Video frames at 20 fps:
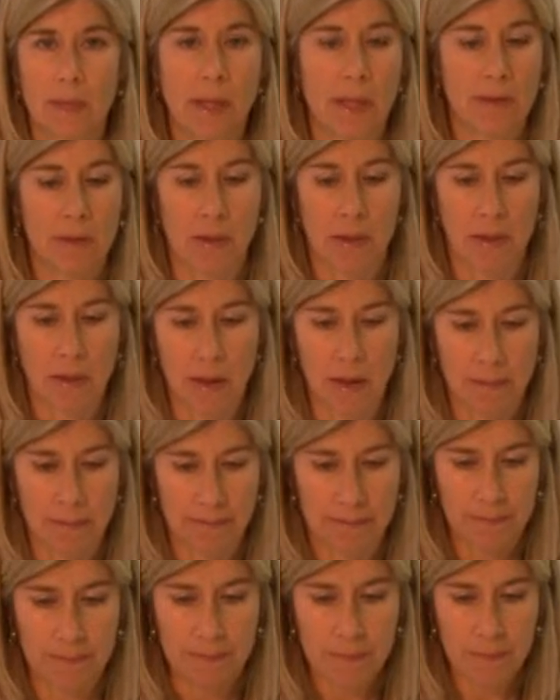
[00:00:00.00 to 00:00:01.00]
things like that.
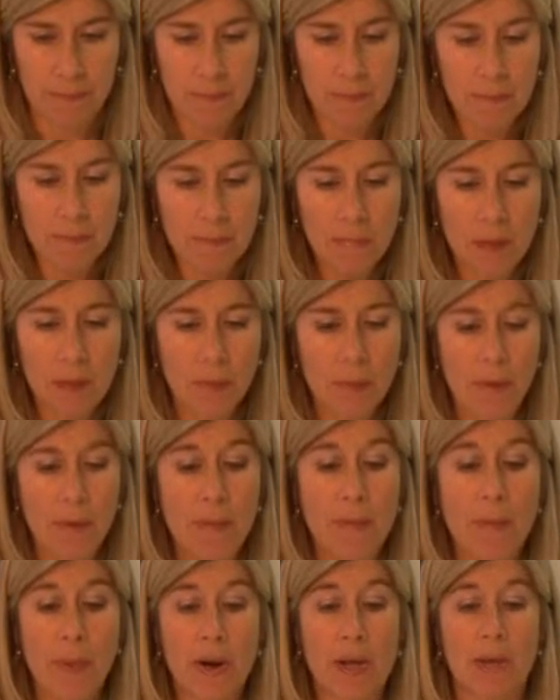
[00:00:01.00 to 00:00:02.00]
We have
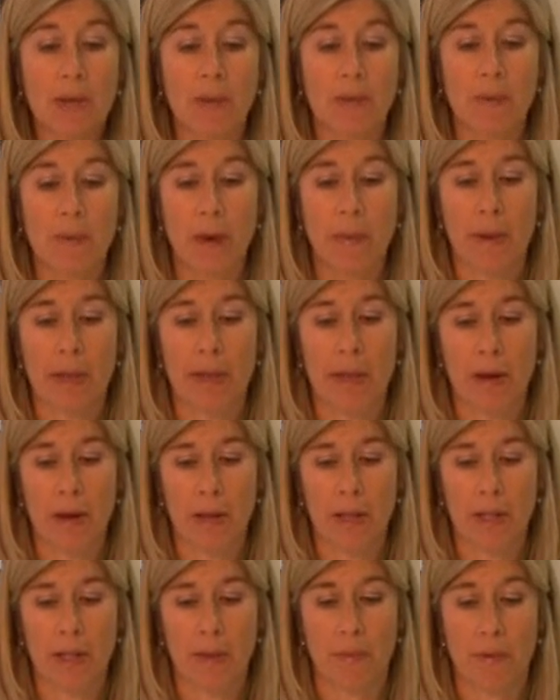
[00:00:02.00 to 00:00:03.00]
a bunch of public
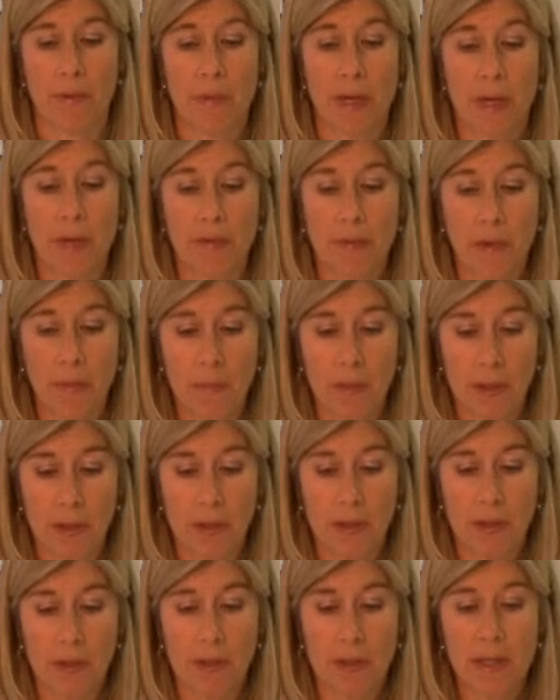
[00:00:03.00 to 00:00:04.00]
hearings, a couple of telephone
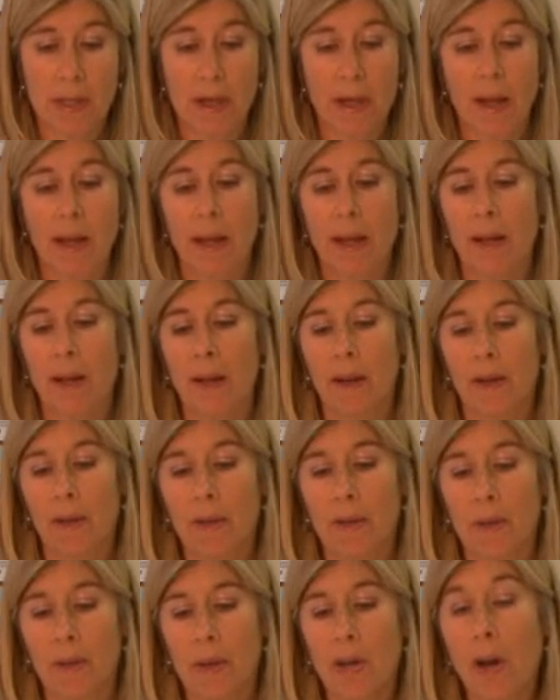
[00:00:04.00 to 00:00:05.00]
petitions,
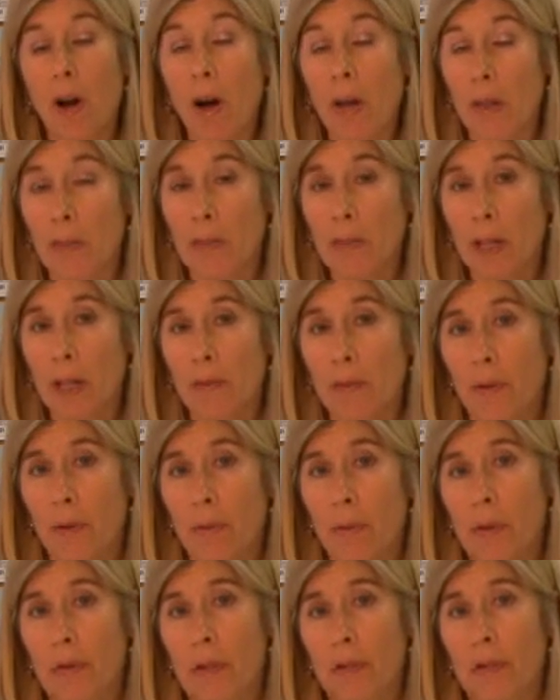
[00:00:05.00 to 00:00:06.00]
we call them
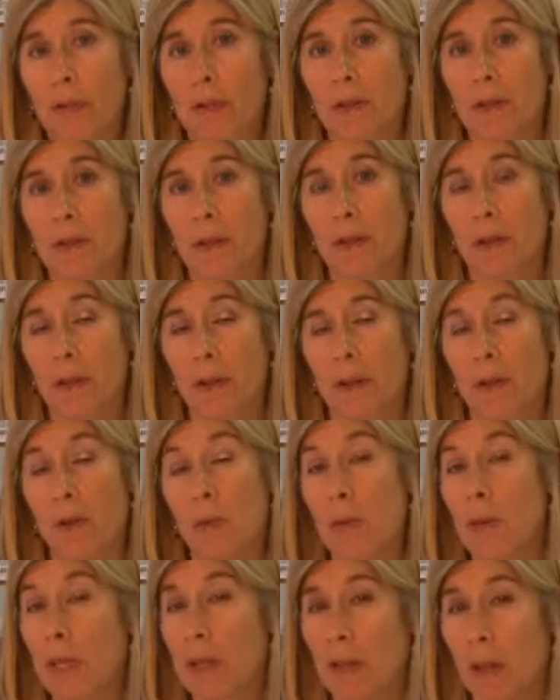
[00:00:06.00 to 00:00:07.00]
telephone petitions. They're not
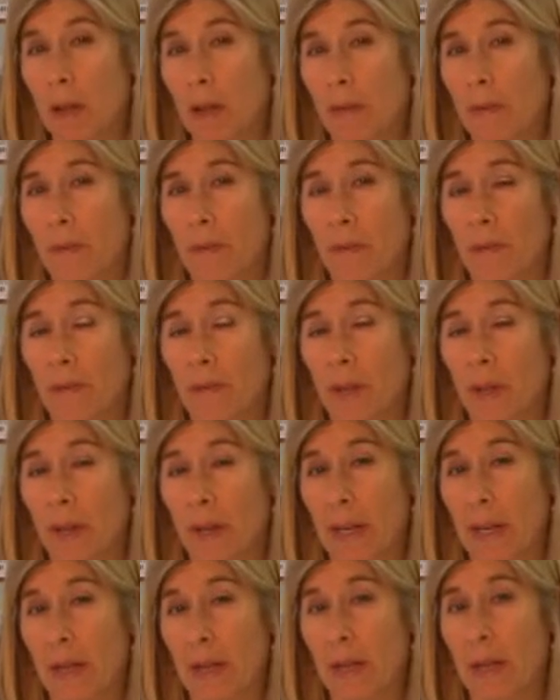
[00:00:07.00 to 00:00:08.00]
always tele-
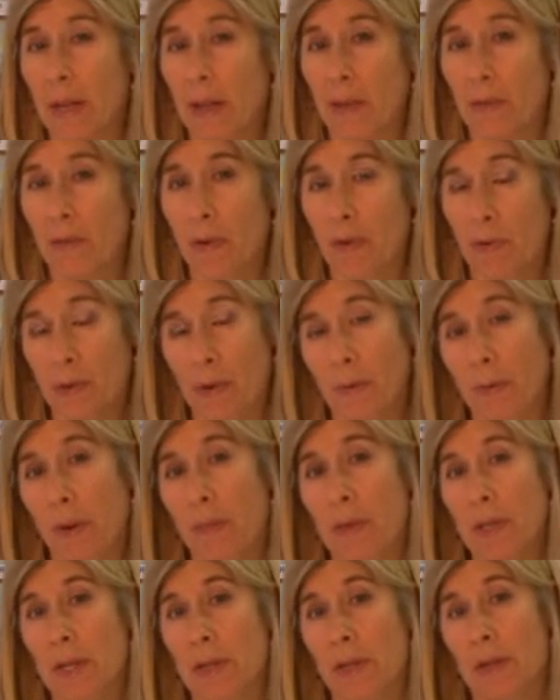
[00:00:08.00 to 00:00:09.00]
related to telephone.
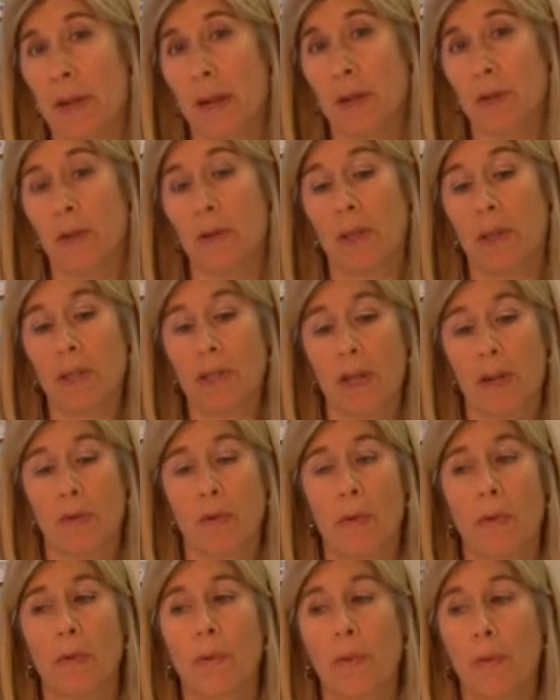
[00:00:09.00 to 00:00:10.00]
Sometimes it's electric. They
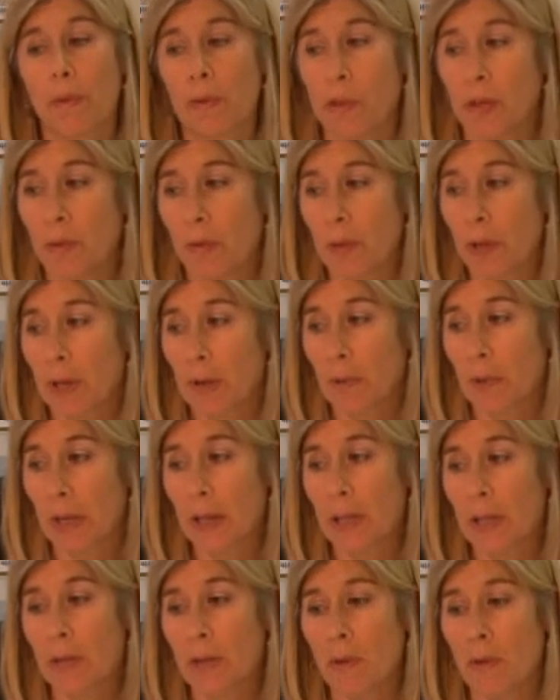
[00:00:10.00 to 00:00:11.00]
general, generally
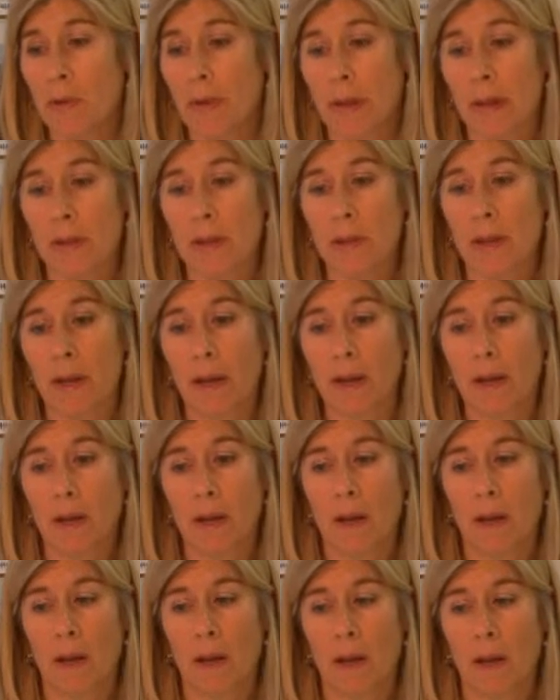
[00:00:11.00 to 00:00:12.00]
relate to things like